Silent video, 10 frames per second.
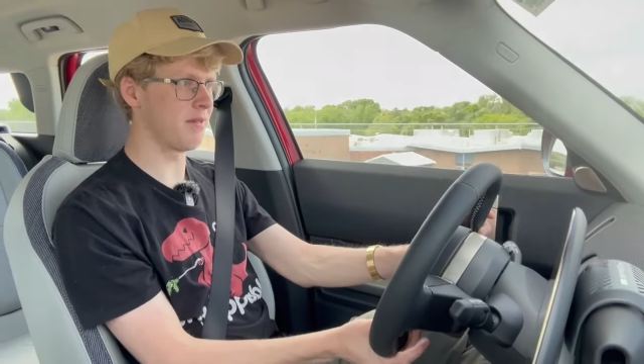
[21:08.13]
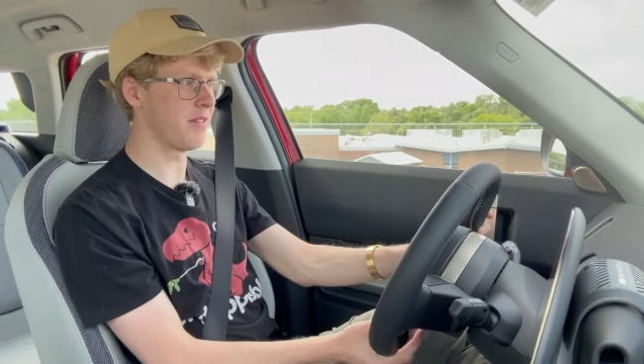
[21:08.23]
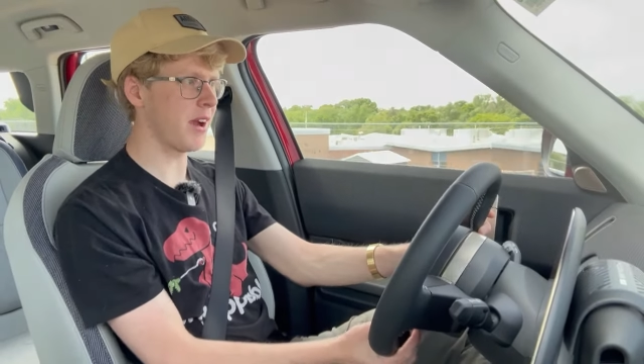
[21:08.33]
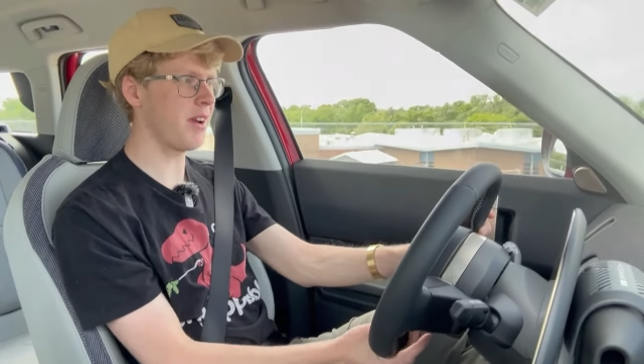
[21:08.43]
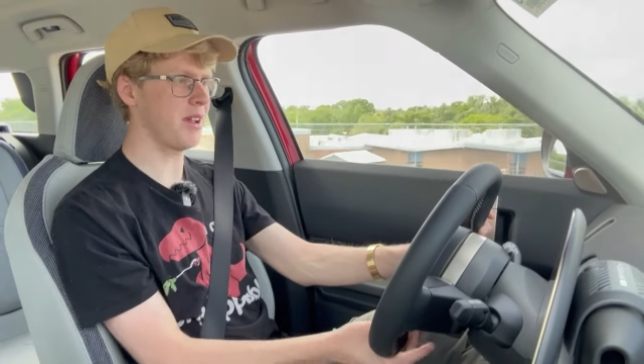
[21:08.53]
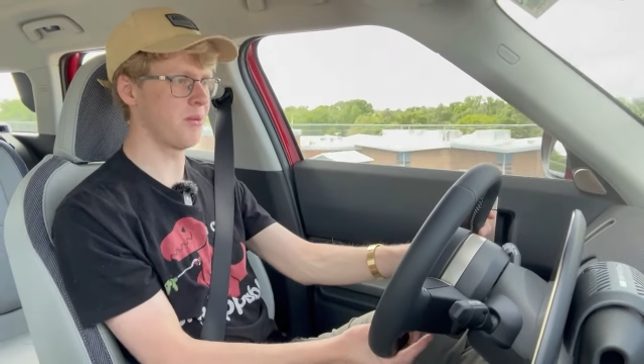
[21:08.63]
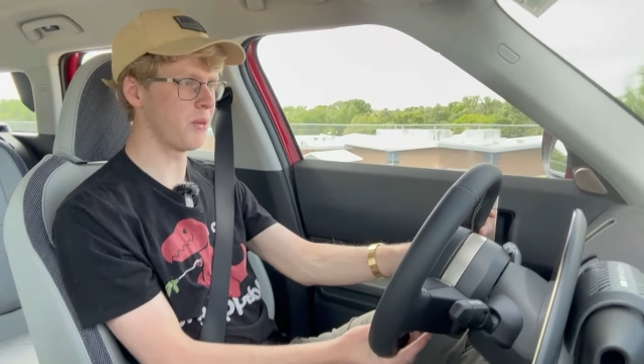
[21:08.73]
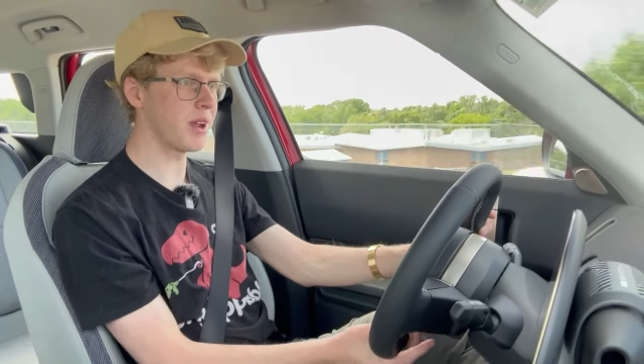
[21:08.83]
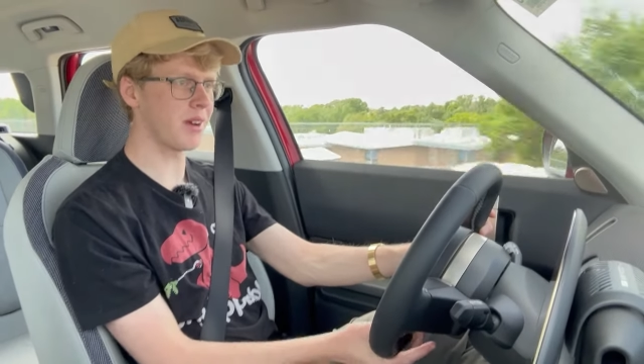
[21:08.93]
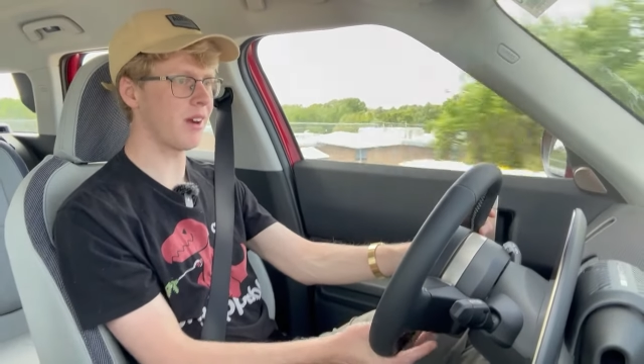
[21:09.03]
Very
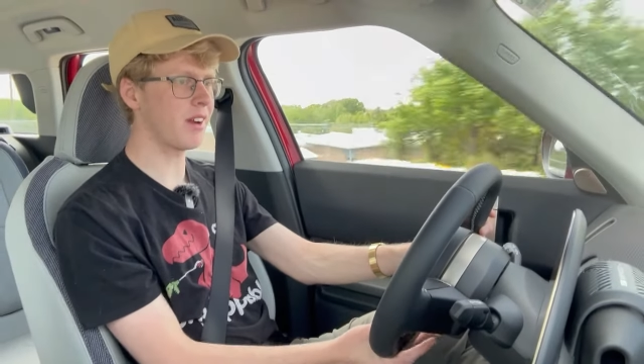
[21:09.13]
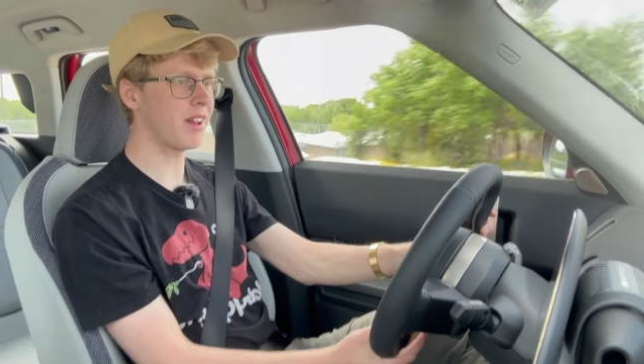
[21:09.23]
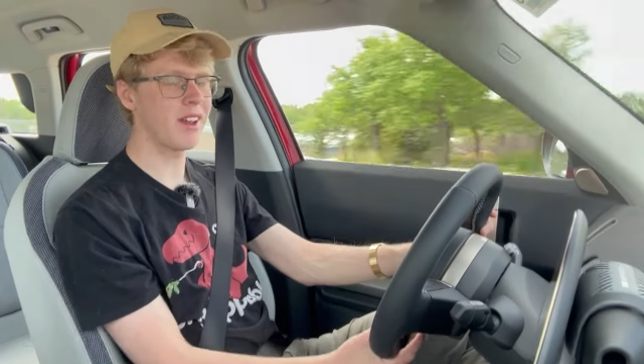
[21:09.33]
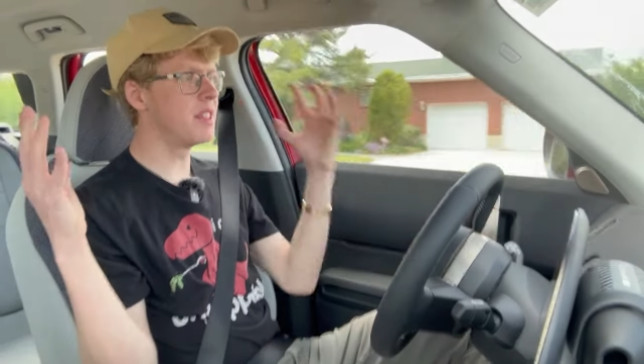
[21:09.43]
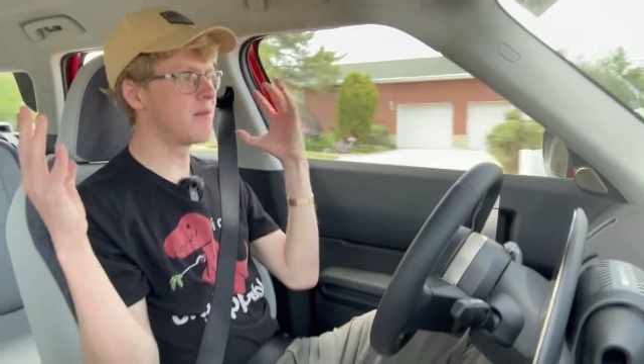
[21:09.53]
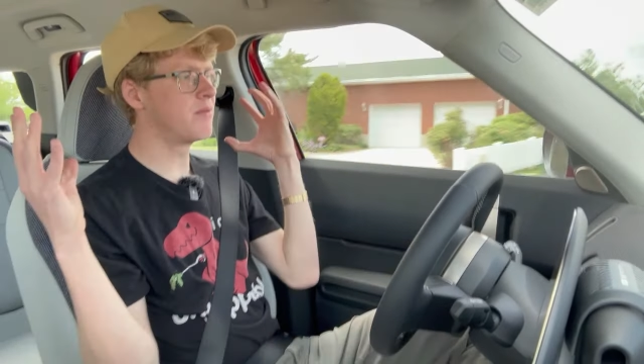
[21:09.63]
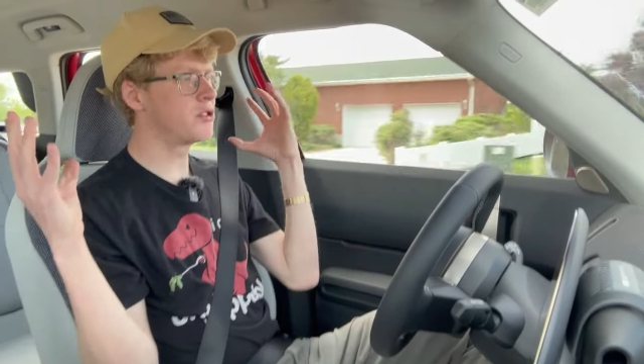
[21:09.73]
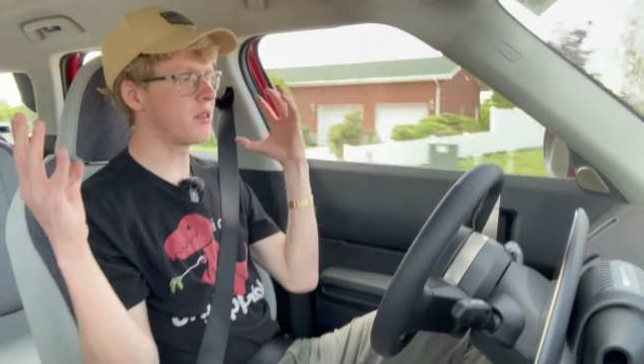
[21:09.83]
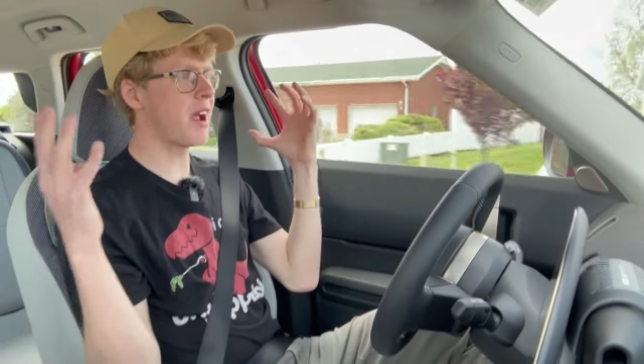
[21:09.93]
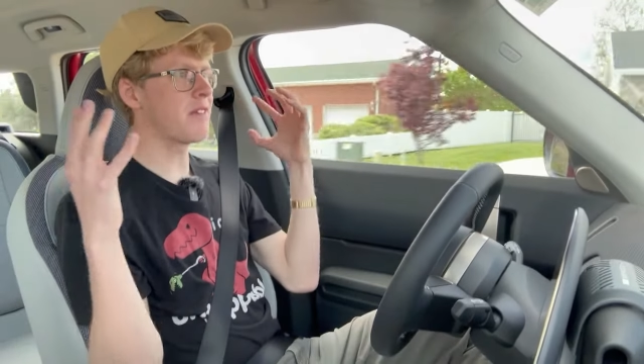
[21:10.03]
weird. The
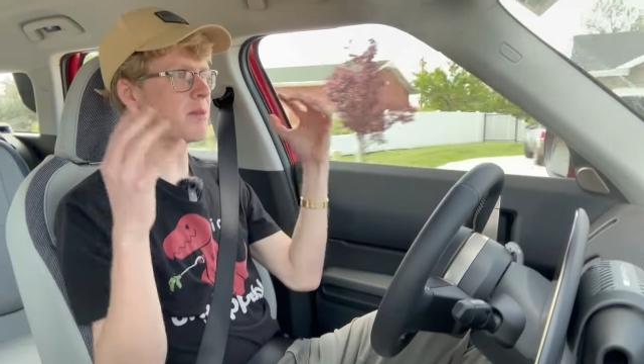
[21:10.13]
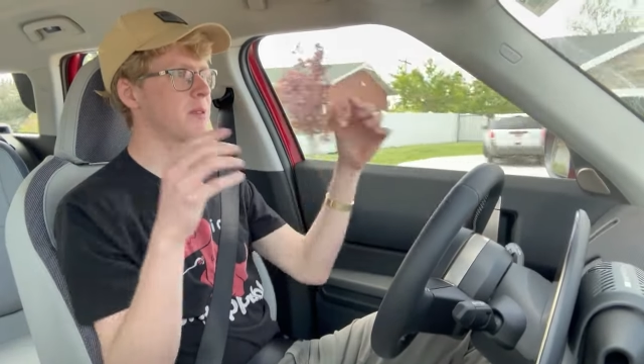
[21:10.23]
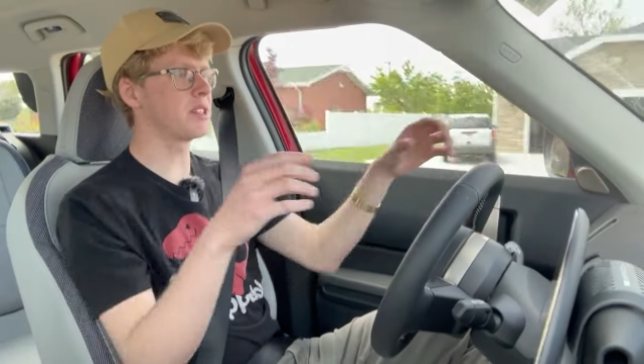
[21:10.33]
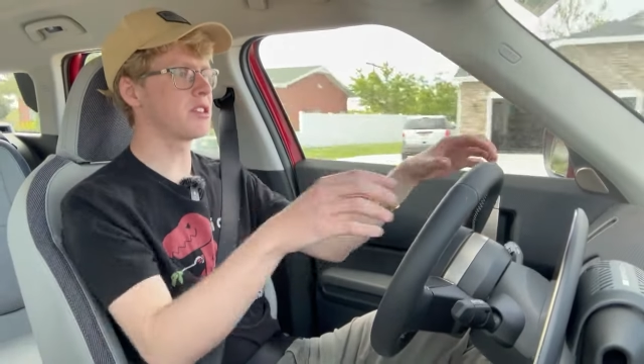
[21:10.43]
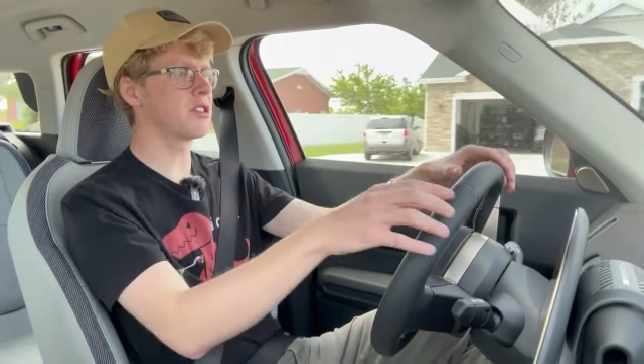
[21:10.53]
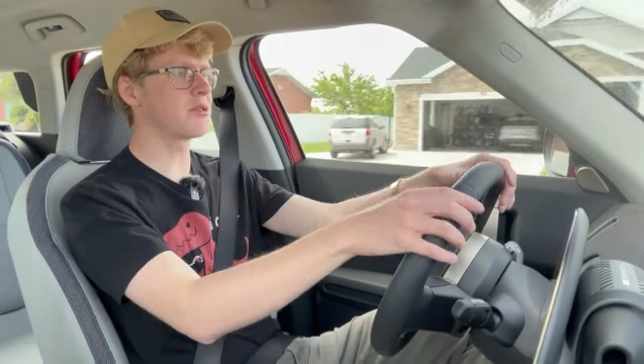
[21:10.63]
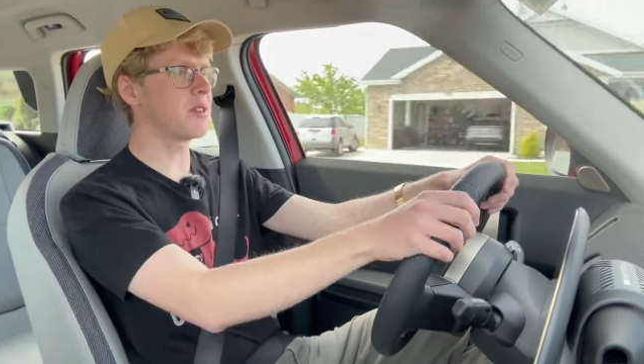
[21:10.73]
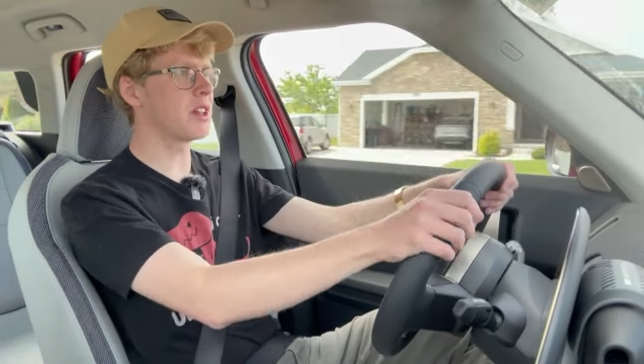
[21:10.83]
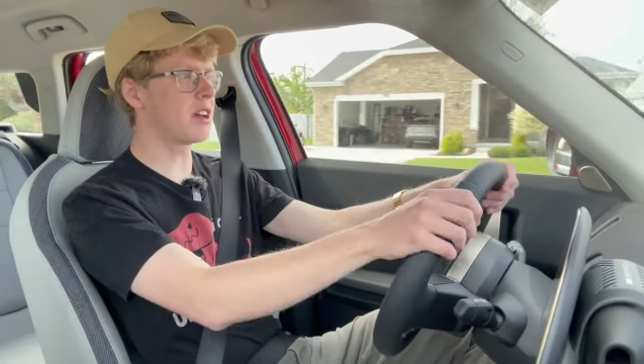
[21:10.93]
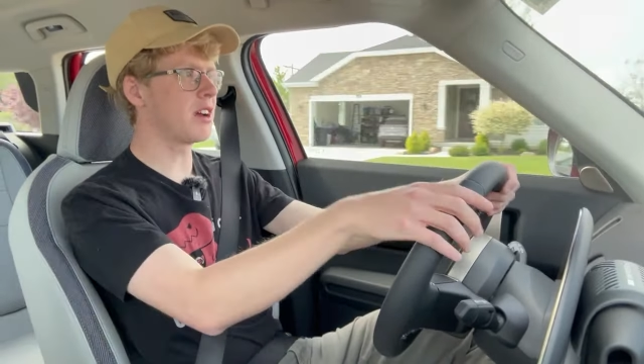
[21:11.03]
driving position's
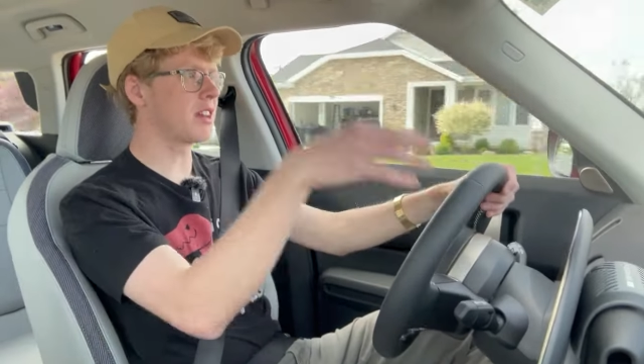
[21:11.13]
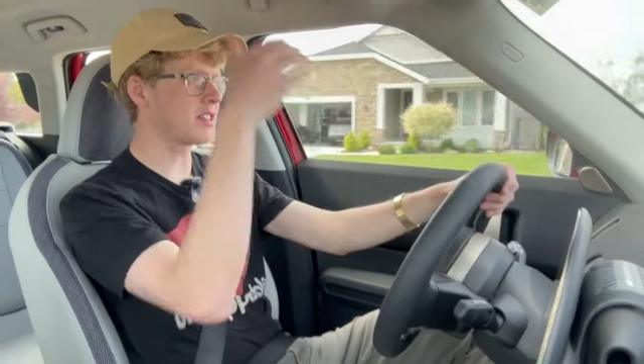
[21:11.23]
really good.